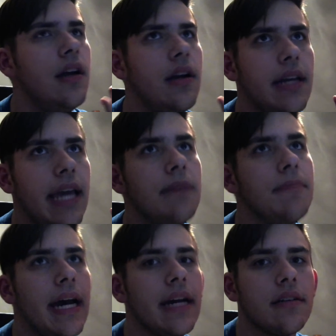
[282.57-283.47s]
came
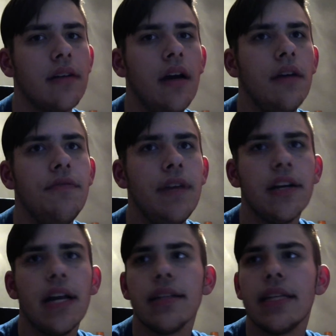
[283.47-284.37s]
back,
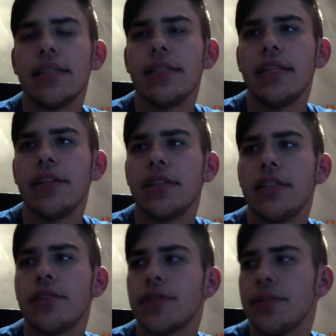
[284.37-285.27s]
figured out that the steering
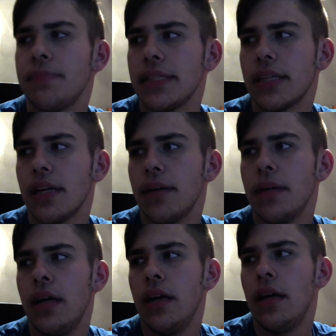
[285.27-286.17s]
tier was messed up,
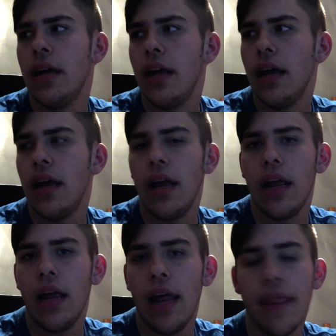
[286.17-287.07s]

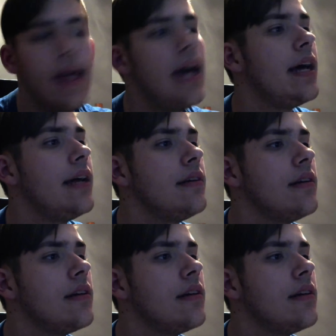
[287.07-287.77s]
and then